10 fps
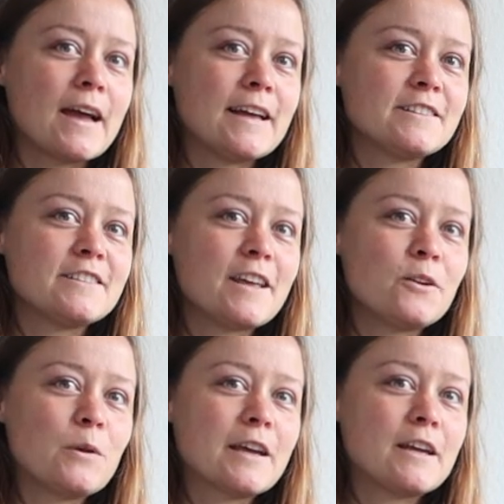and
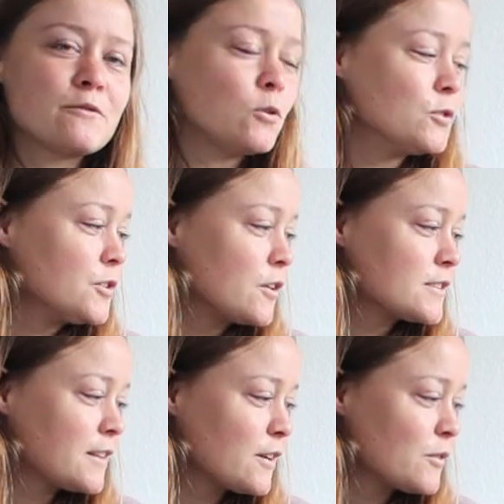then we can have all
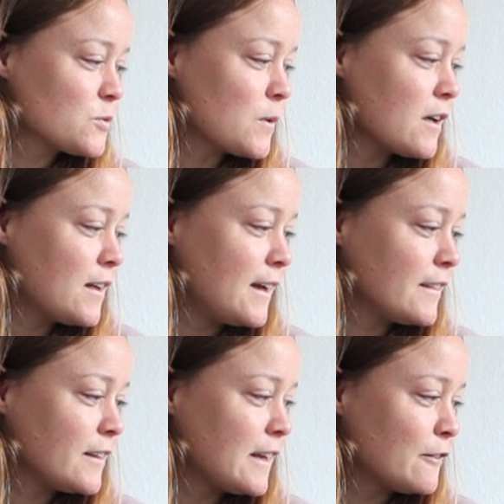dogs in there as well,
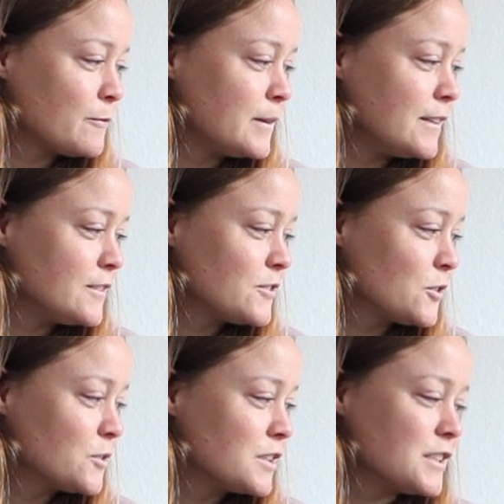and they have been
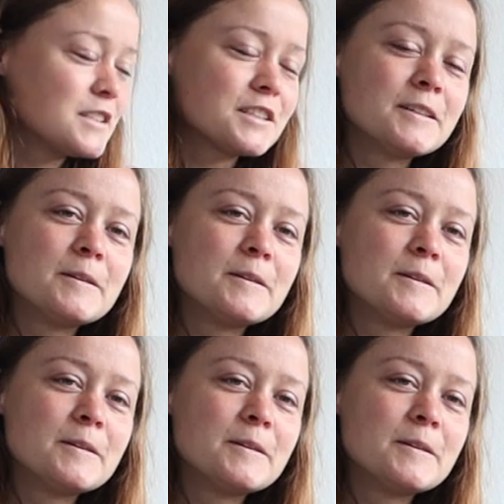so good.